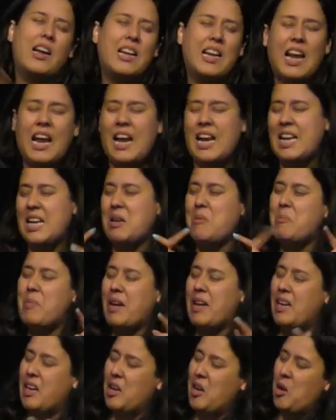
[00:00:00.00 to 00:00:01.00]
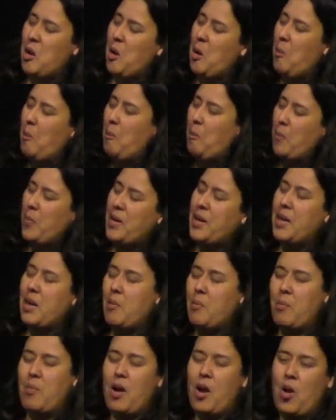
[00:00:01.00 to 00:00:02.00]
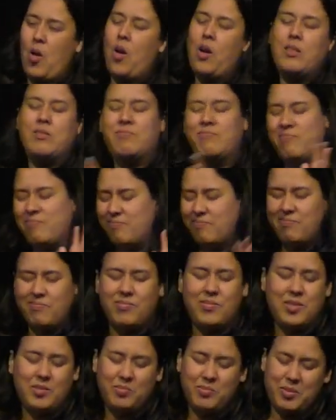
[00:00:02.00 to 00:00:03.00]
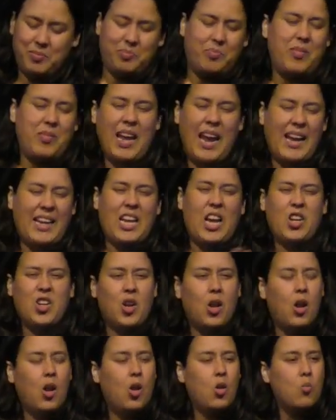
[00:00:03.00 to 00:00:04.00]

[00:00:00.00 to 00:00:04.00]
sure if I can pass this class because I have an F now and I don't know what to do.